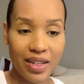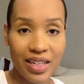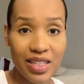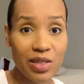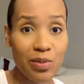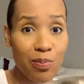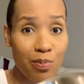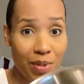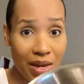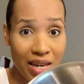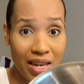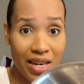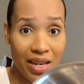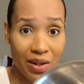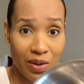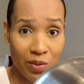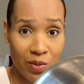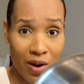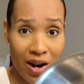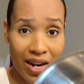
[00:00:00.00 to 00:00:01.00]
It's
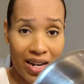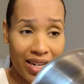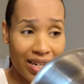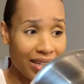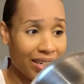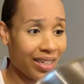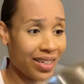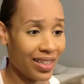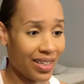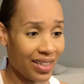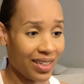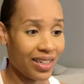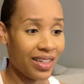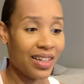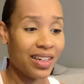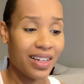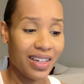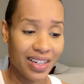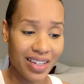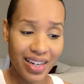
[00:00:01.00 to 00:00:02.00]
big, right?
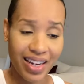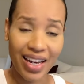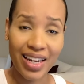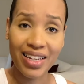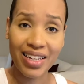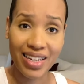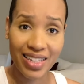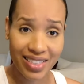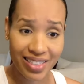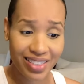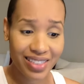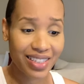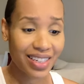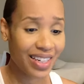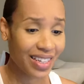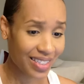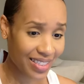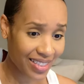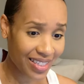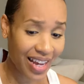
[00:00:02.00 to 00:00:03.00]
And it's
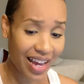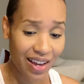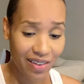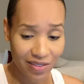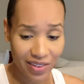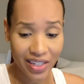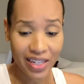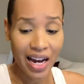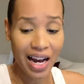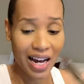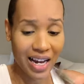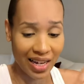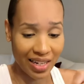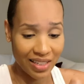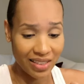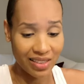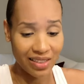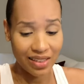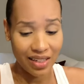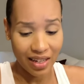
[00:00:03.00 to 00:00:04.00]
it's heavy,
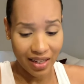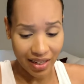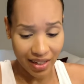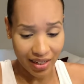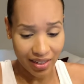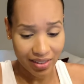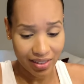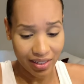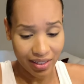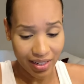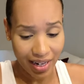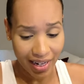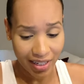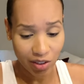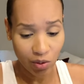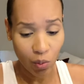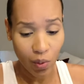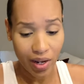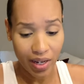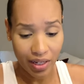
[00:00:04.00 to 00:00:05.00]
guys. It's a
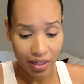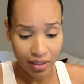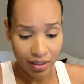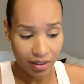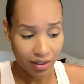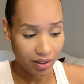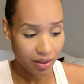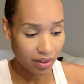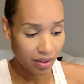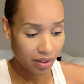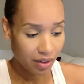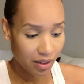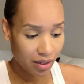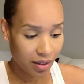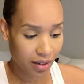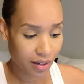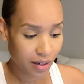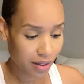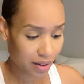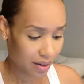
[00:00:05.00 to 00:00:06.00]
nice weight.
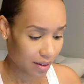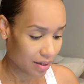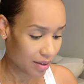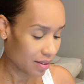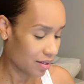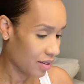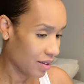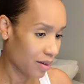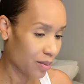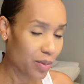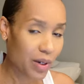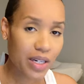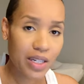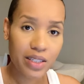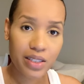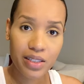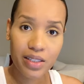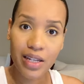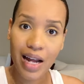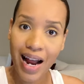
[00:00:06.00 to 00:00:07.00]
But
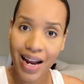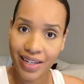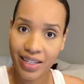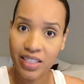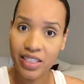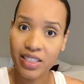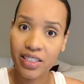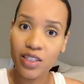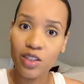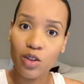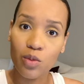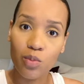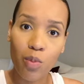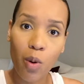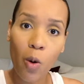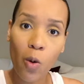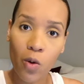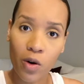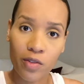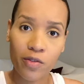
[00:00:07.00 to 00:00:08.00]
it's I can still
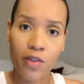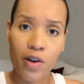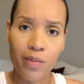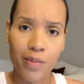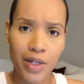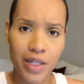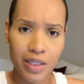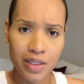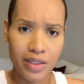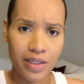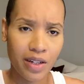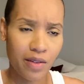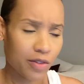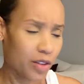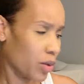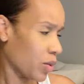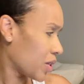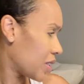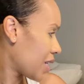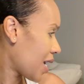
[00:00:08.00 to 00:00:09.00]
pour from it and stuff,
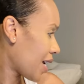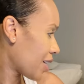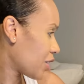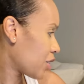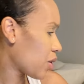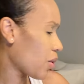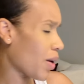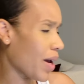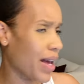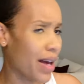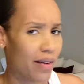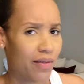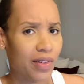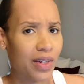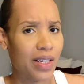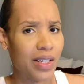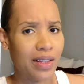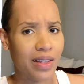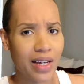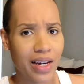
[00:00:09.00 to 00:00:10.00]
so it's not so
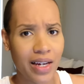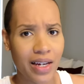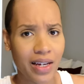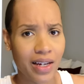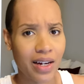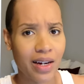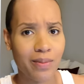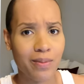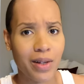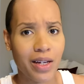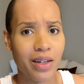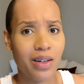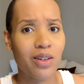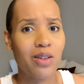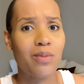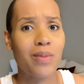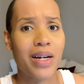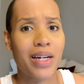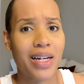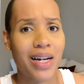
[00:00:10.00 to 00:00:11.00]
heavy that I'm like, "Oh
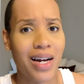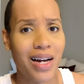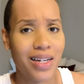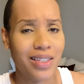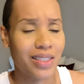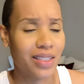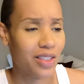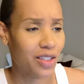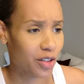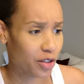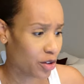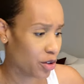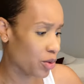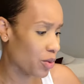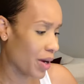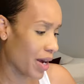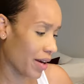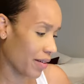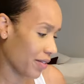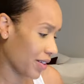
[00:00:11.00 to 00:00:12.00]
my gosh, this is too
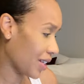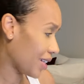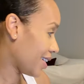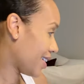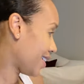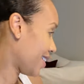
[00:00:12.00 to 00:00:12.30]
heavy."